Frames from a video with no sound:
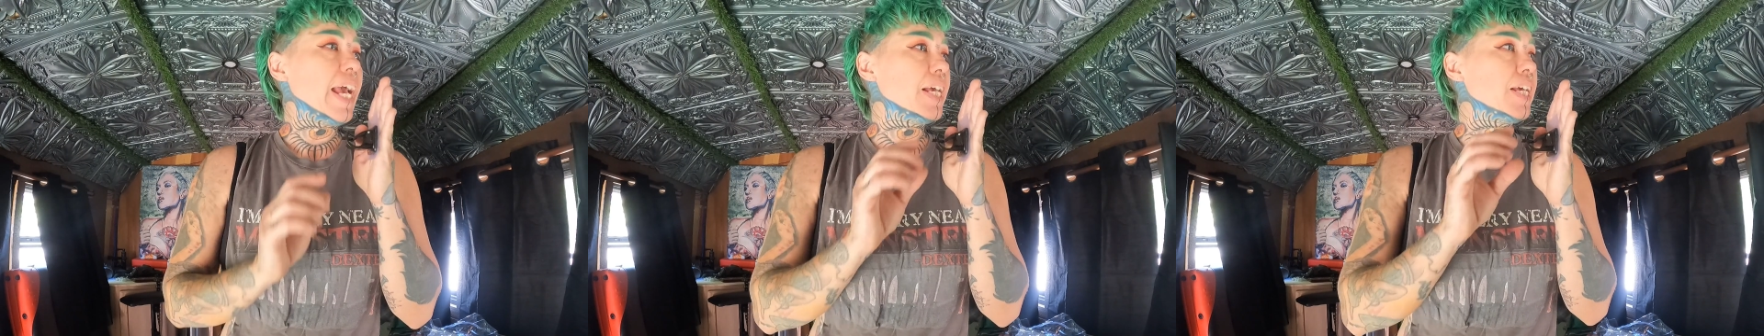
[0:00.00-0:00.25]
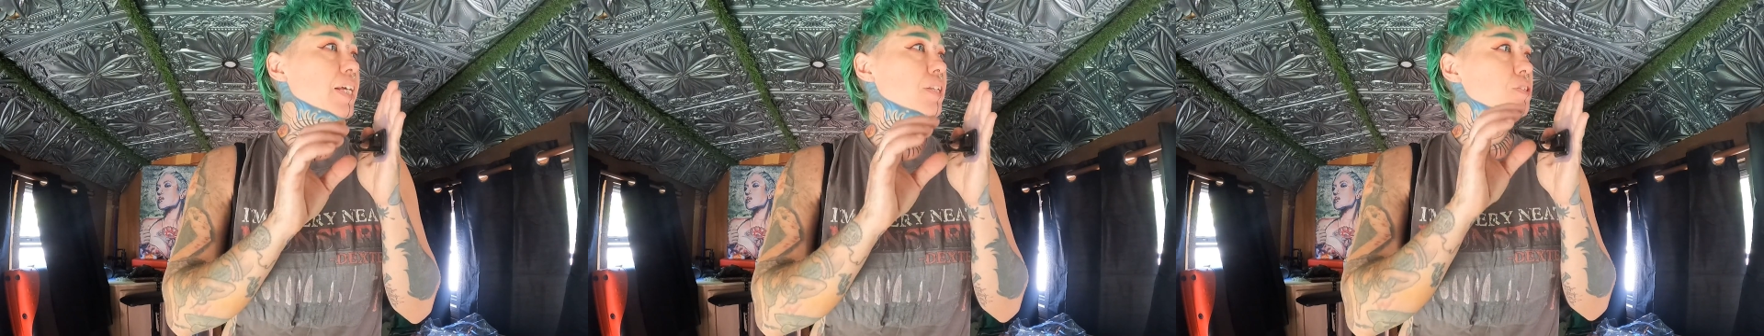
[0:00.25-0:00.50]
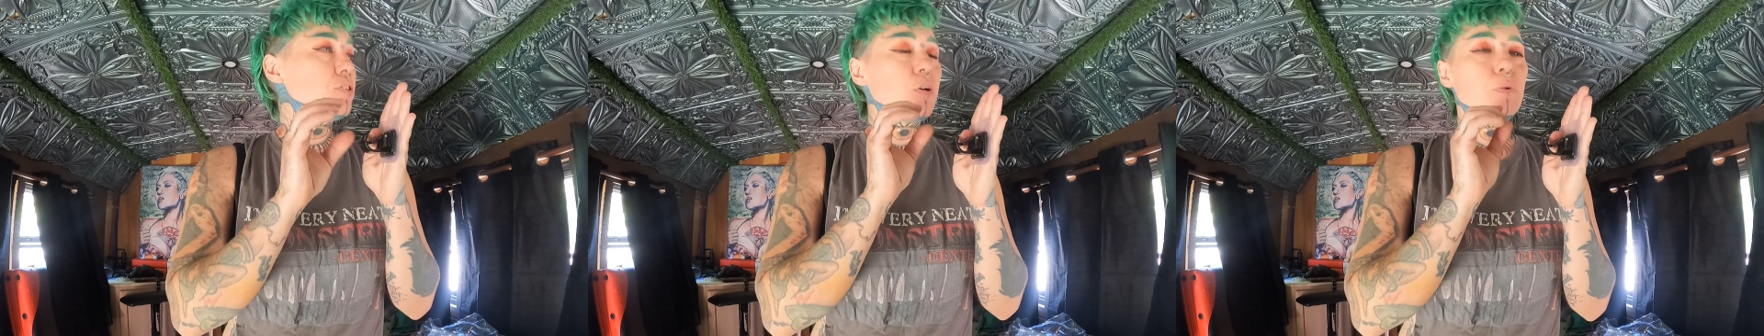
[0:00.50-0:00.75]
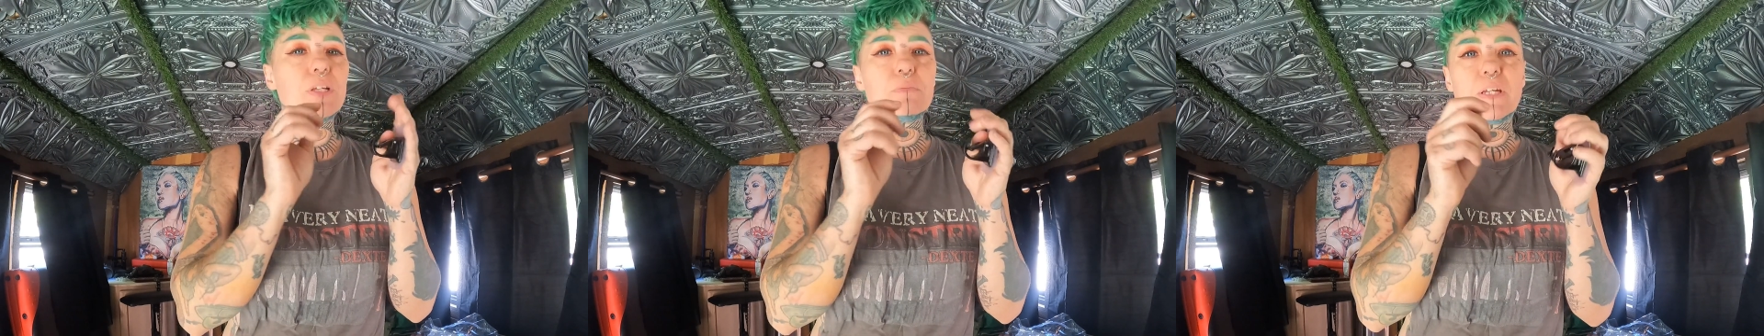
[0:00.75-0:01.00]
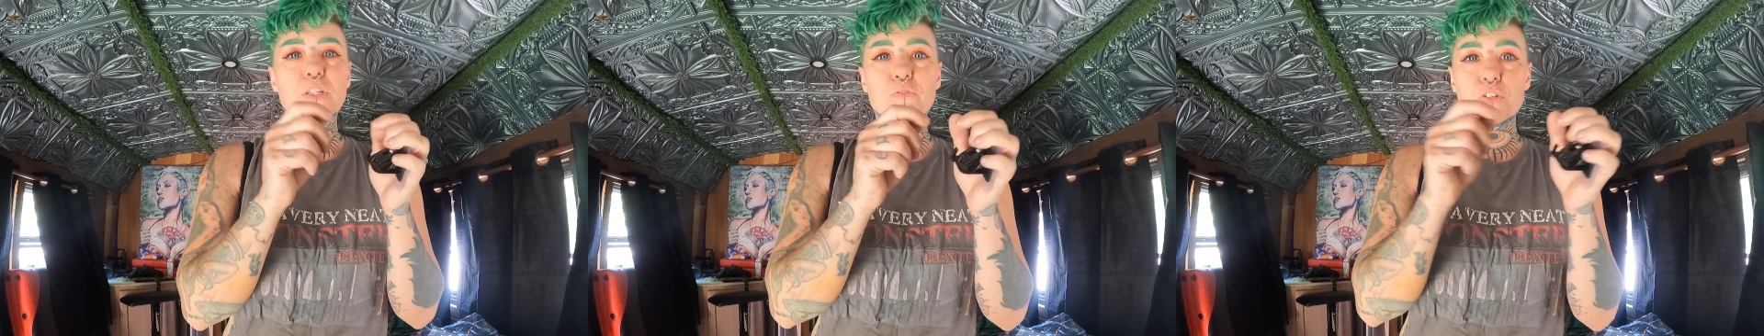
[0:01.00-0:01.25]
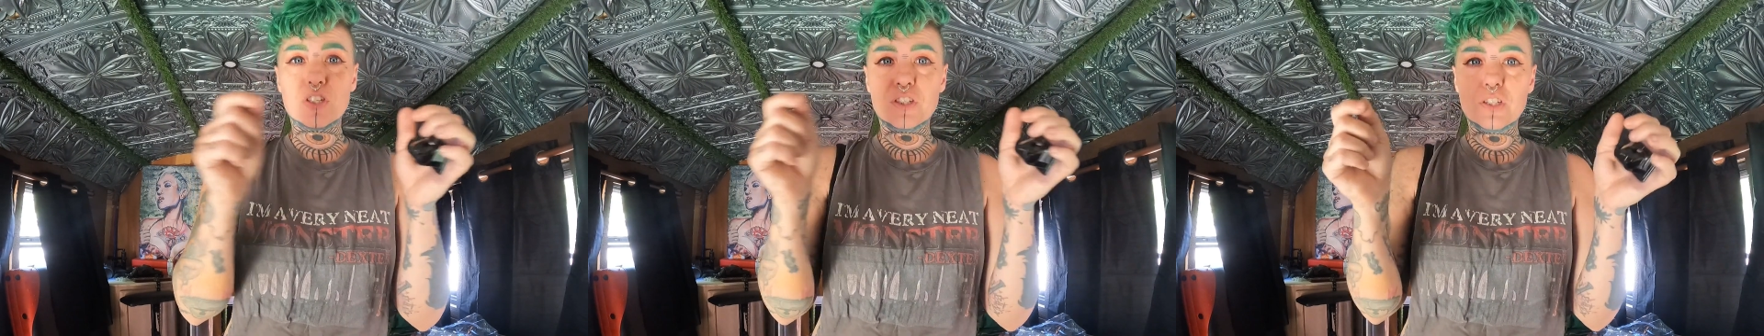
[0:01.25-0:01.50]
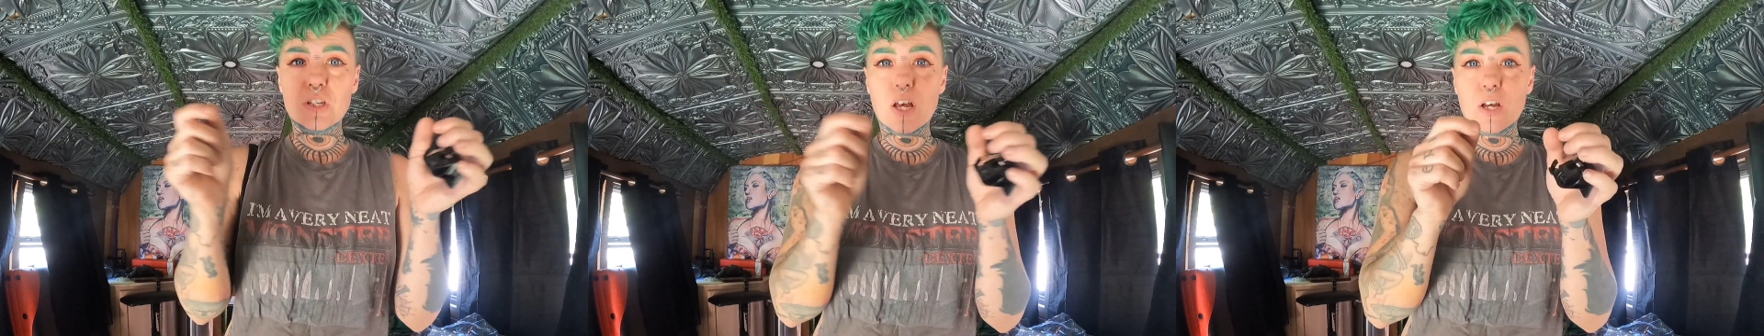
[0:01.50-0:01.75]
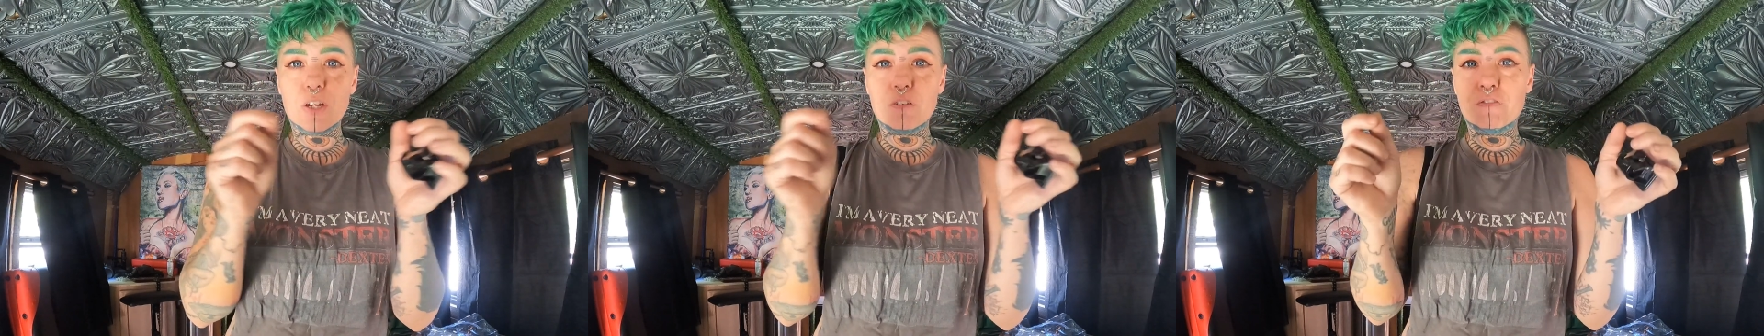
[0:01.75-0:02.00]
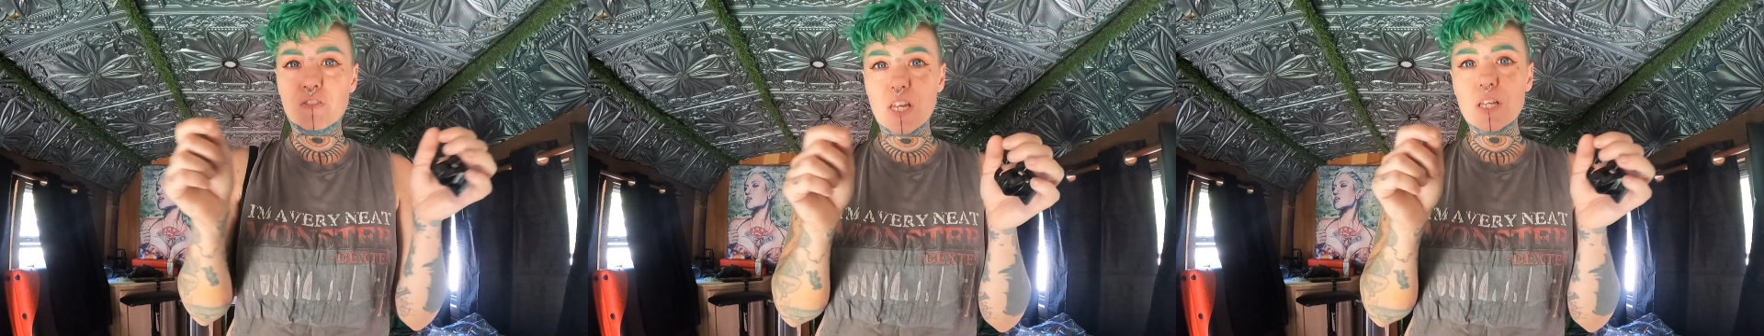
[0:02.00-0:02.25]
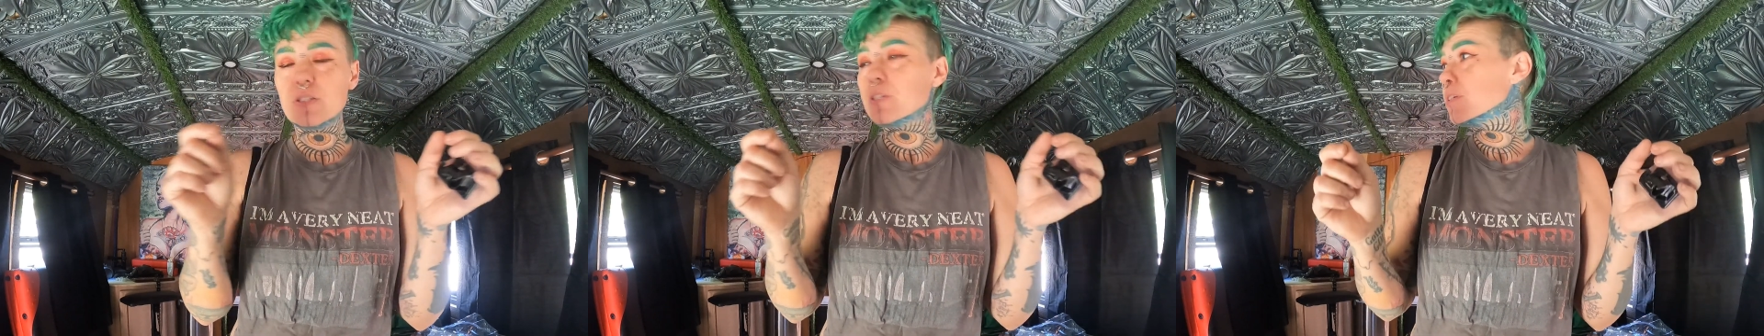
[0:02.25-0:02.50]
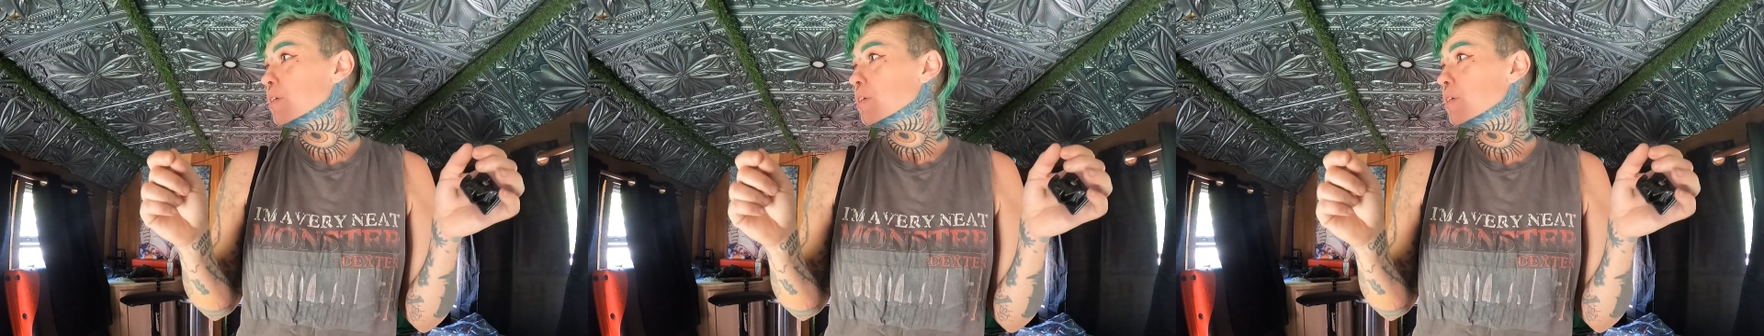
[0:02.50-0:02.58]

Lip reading: And so it makes for a snug fit